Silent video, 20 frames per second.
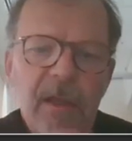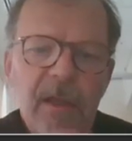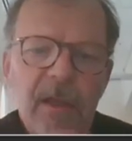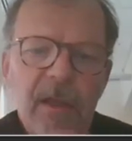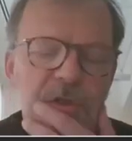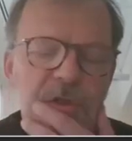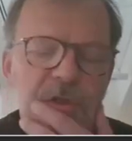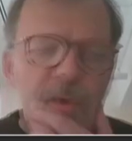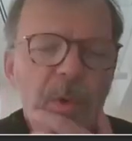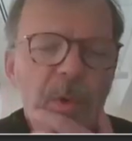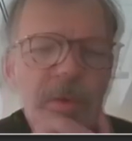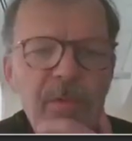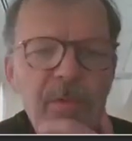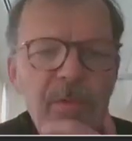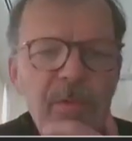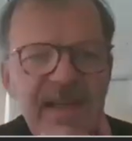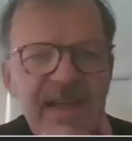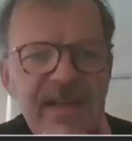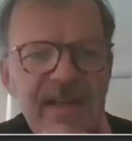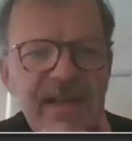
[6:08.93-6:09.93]
So when we
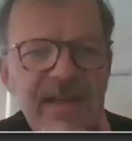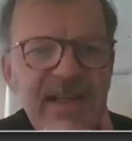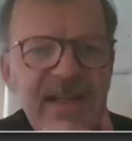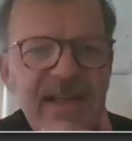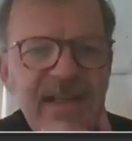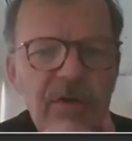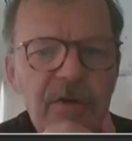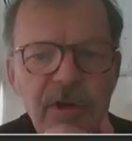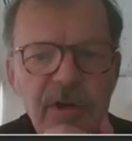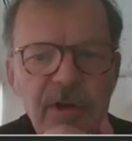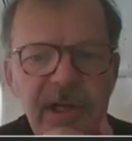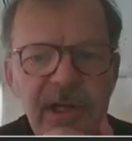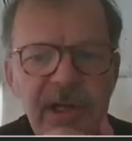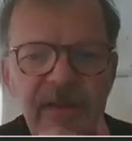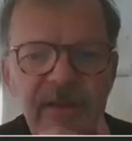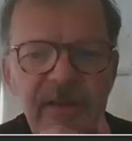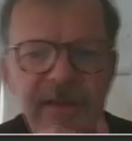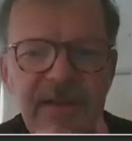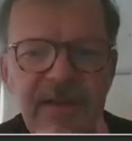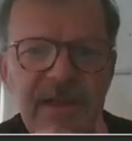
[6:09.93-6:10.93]
say synchrony,
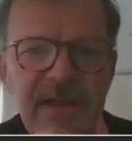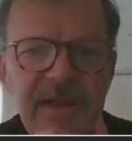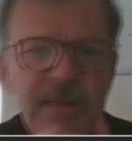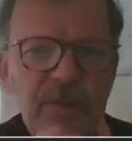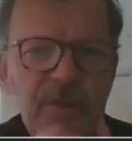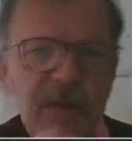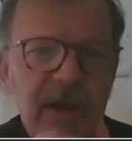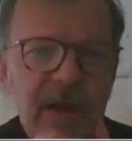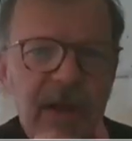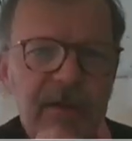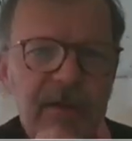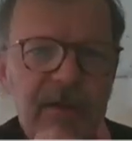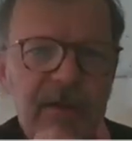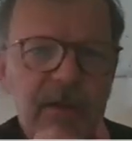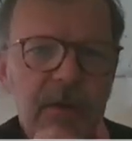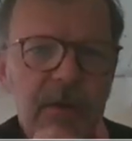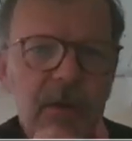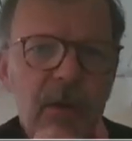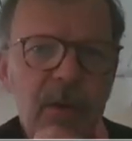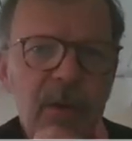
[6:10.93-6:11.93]
this is what
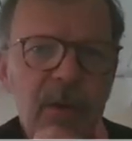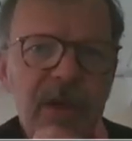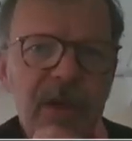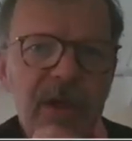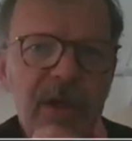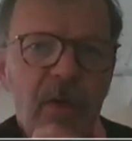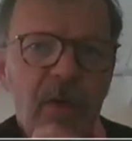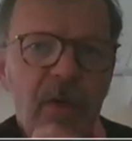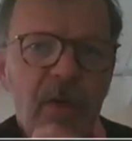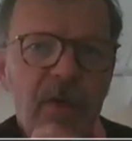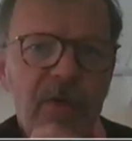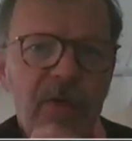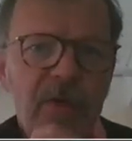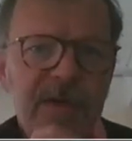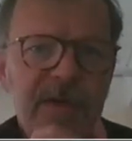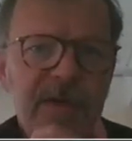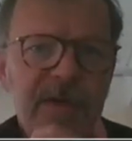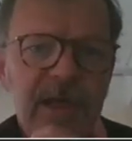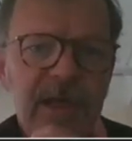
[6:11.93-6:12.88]
we don't see.